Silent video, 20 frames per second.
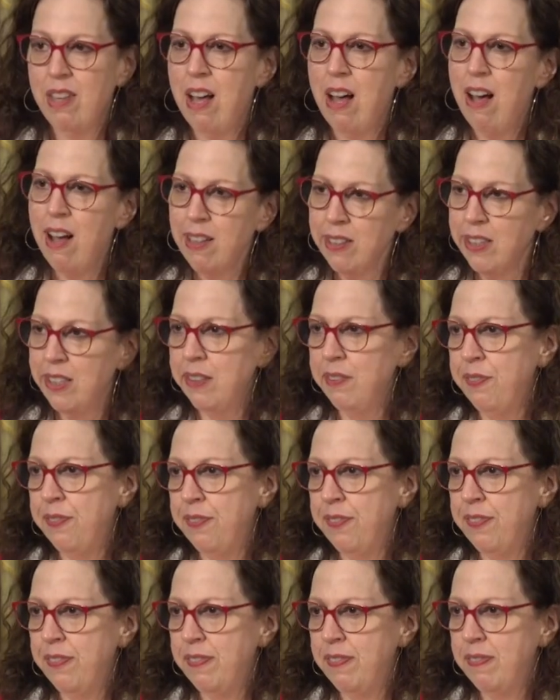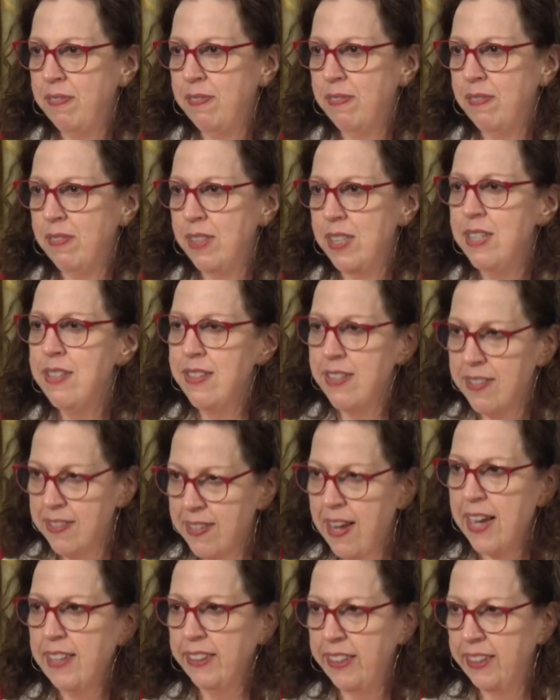Aleph is a
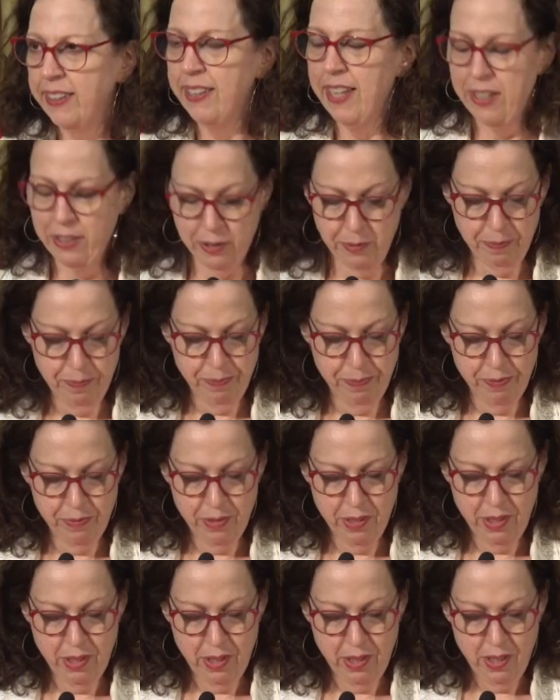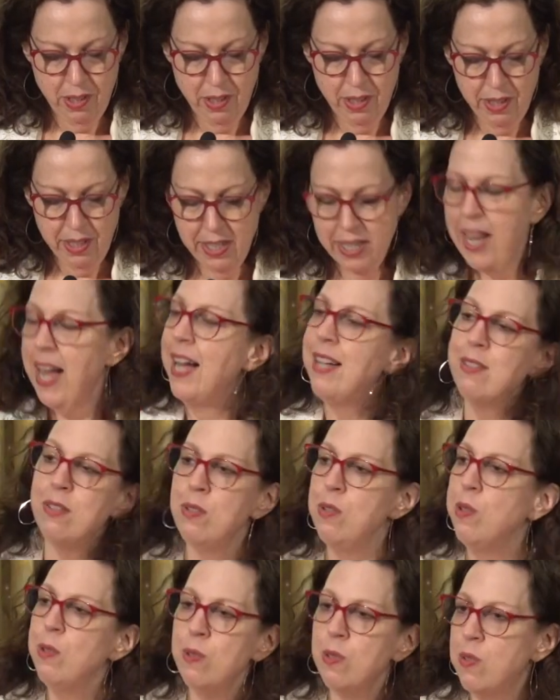silent letter. It has
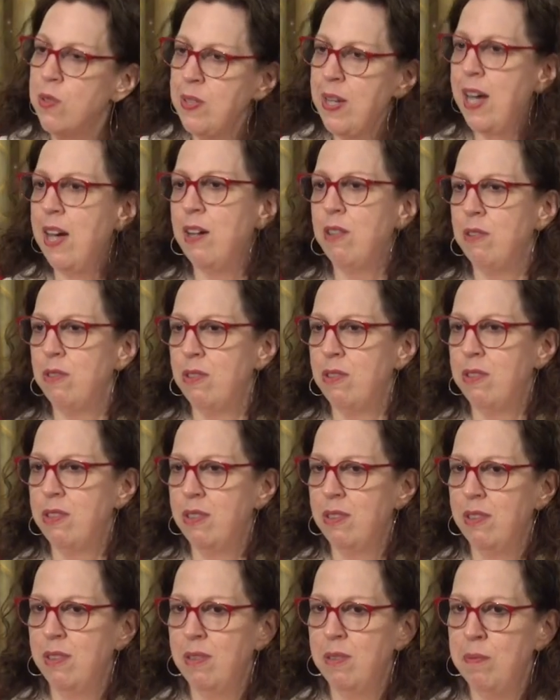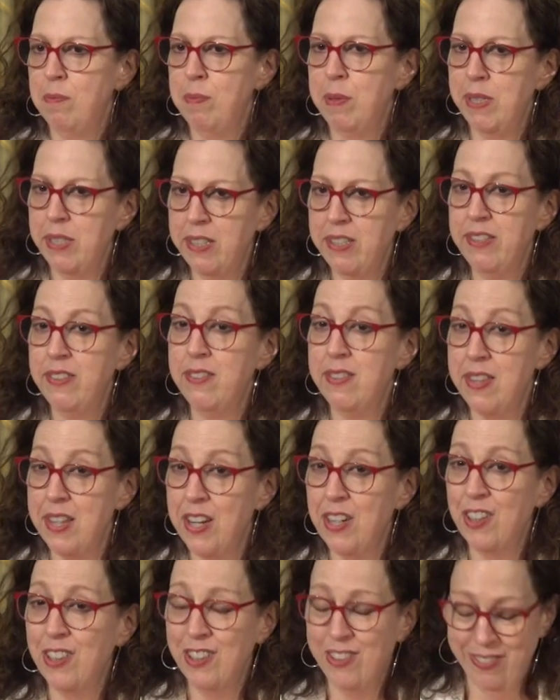no sound, but it is
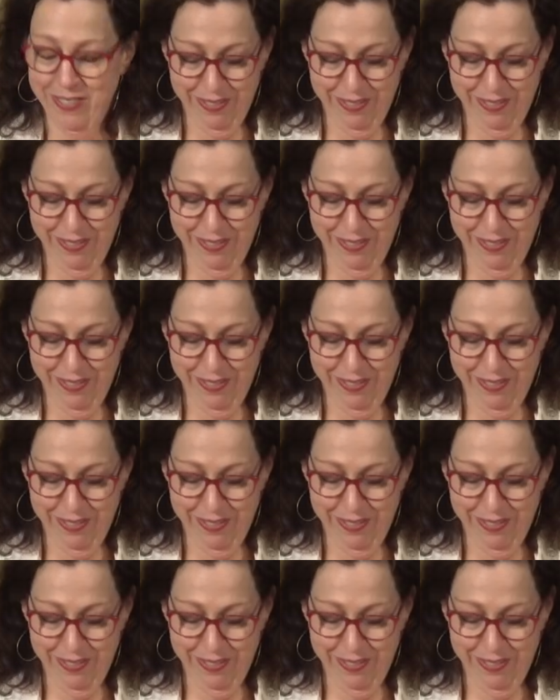there.